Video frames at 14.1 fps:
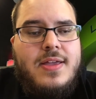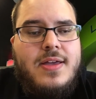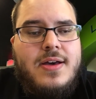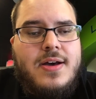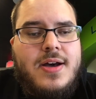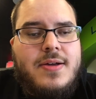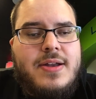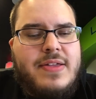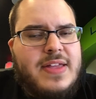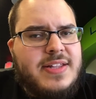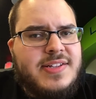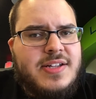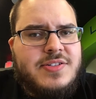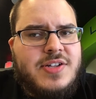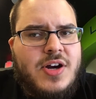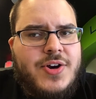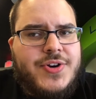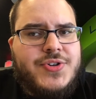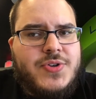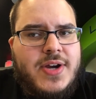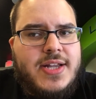Now, that sounds
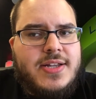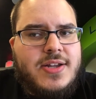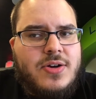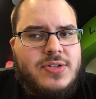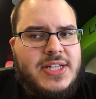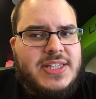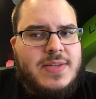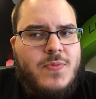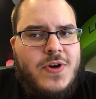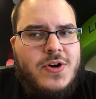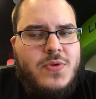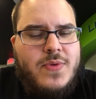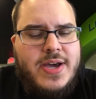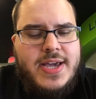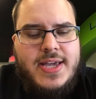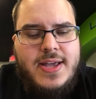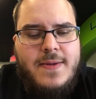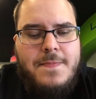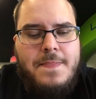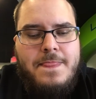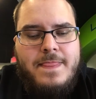harsh, right? Don't let them walk away.
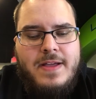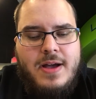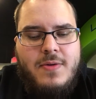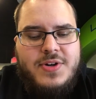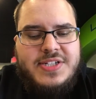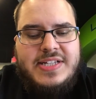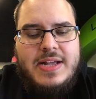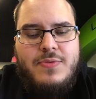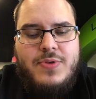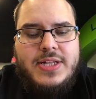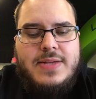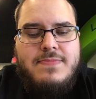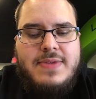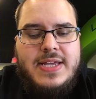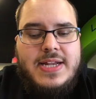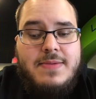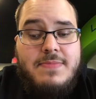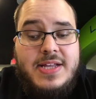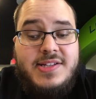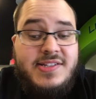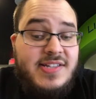What does that really mean? It
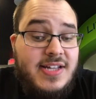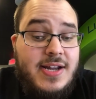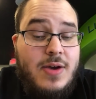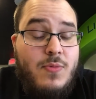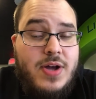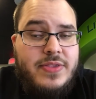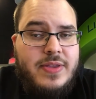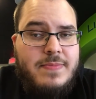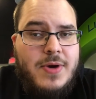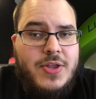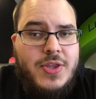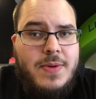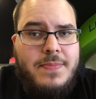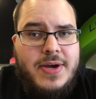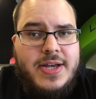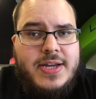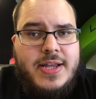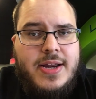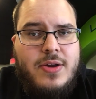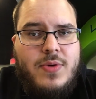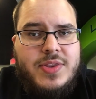means that I want them on their butt.
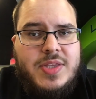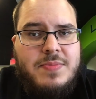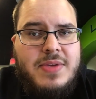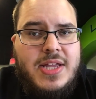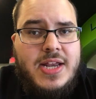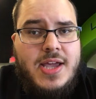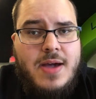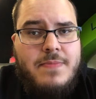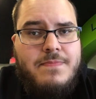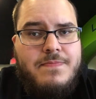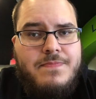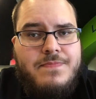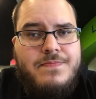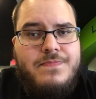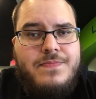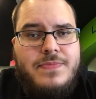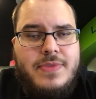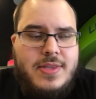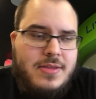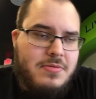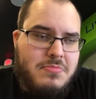I don't want them getting up.
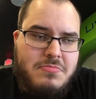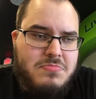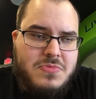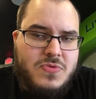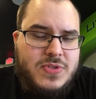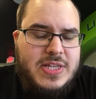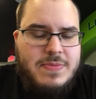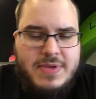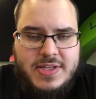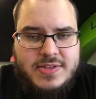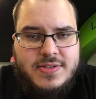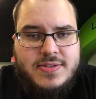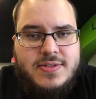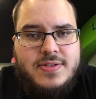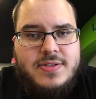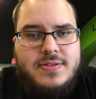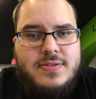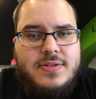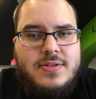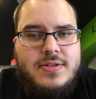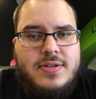That's what that means.
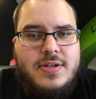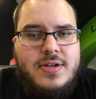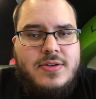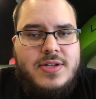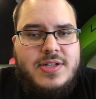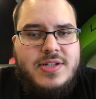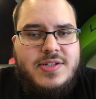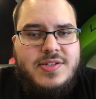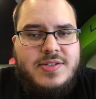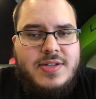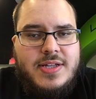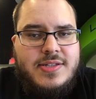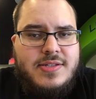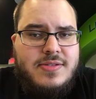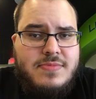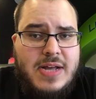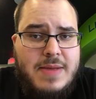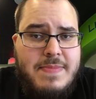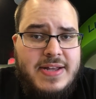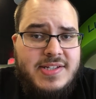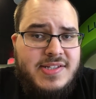It's
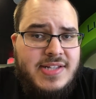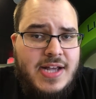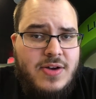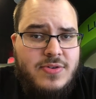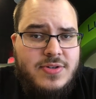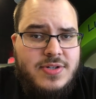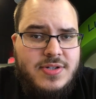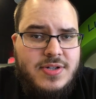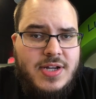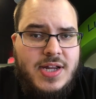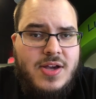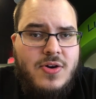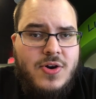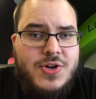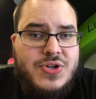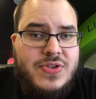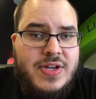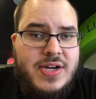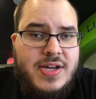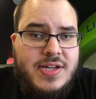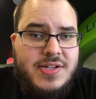not meant to sound any harsher
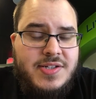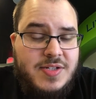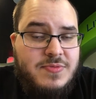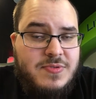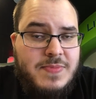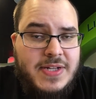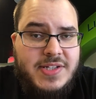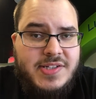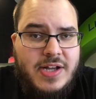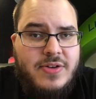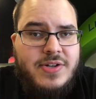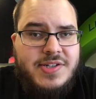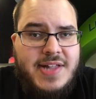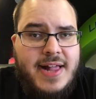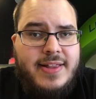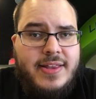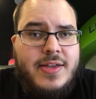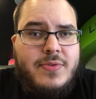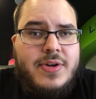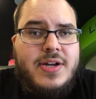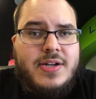than it is. It's meant to sound exactly
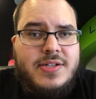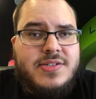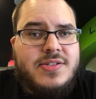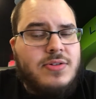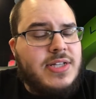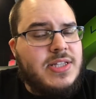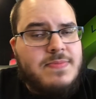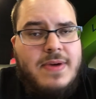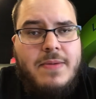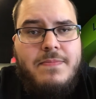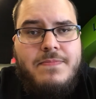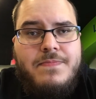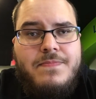like what it is. Don't let them up.